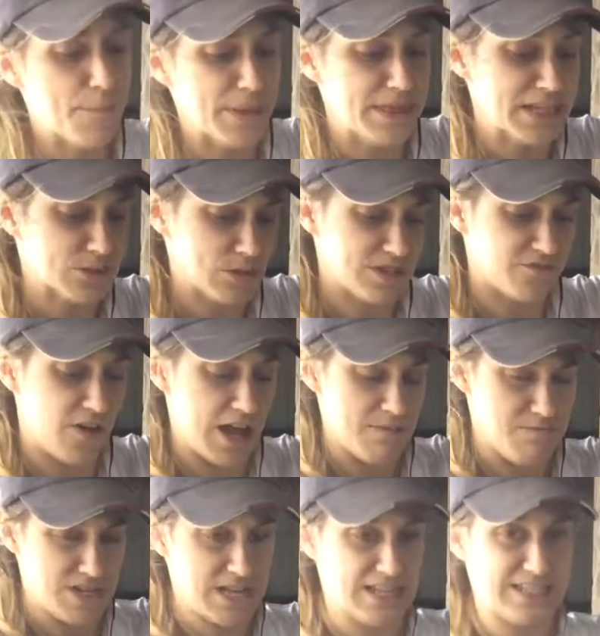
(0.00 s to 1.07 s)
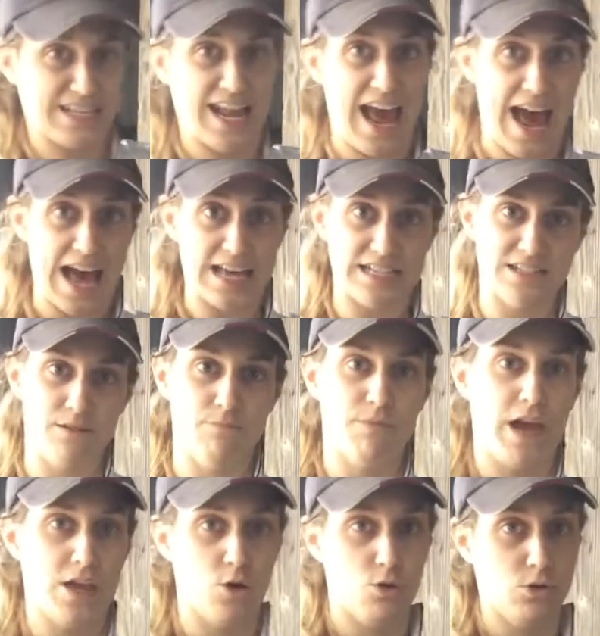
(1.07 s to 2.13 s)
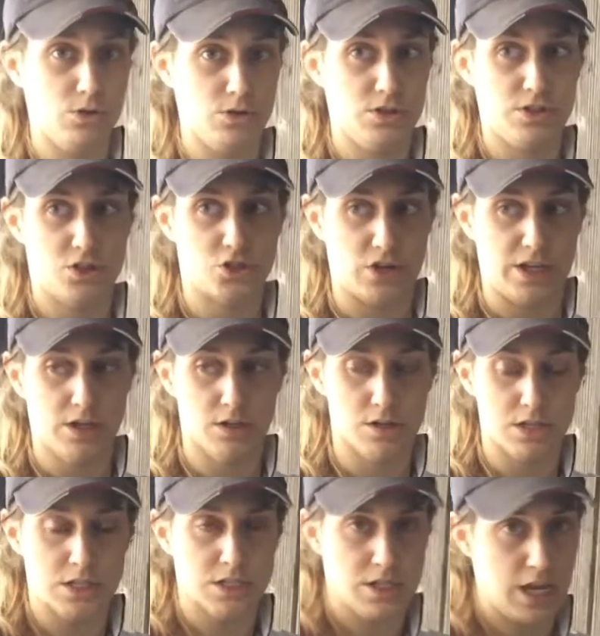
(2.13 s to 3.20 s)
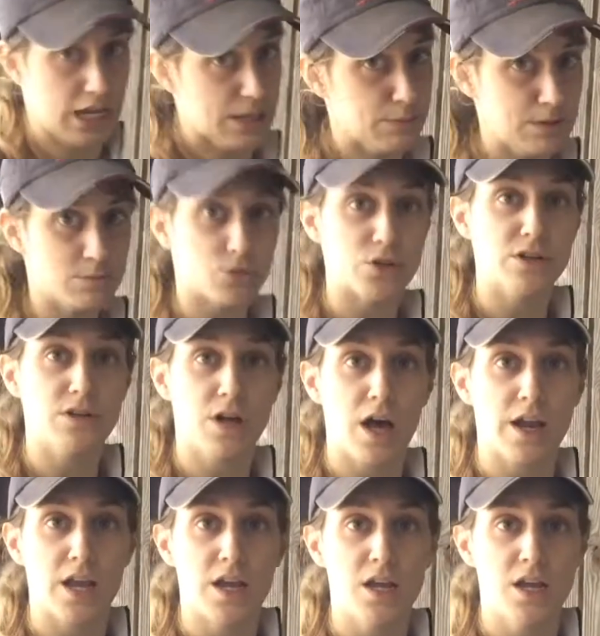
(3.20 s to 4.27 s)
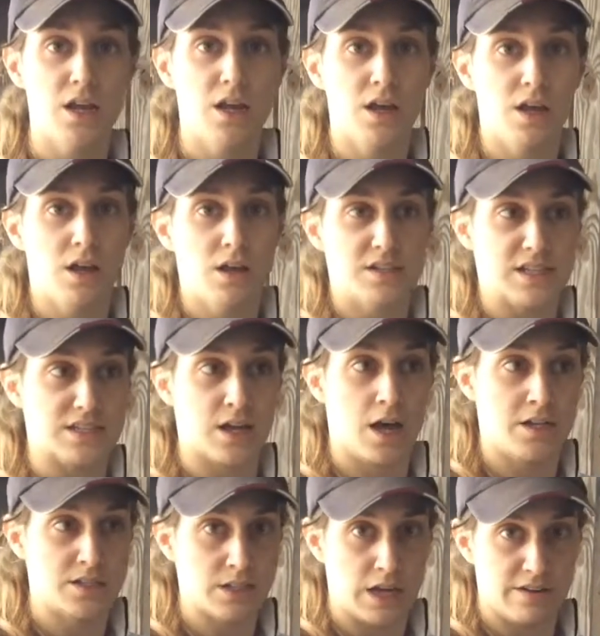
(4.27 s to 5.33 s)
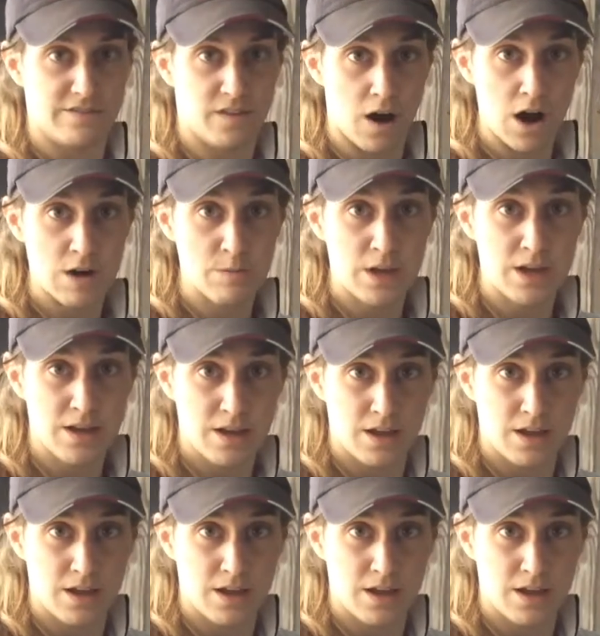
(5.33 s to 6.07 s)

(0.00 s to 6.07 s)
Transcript: but this one's fun because it has my old trainer's name embroidered on it. It says Huntside Farm.